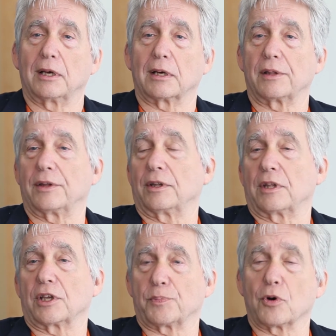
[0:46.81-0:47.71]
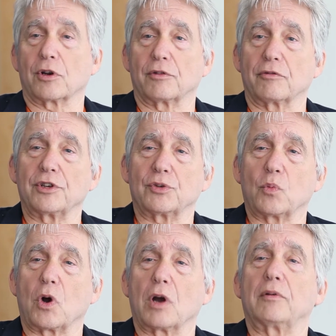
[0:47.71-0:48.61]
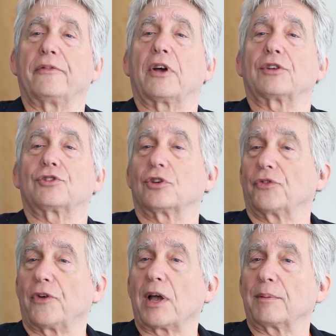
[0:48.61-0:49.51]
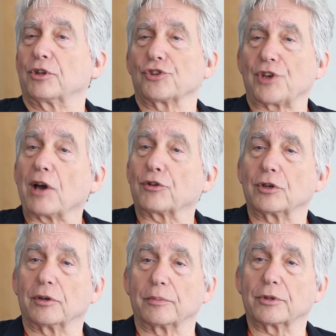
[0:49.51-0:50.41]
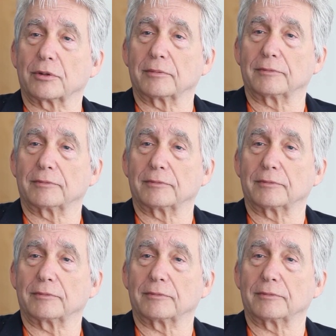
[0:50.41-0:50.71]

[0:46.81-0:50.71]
And I think that's part of the reason why we've had such fabulous outcomes.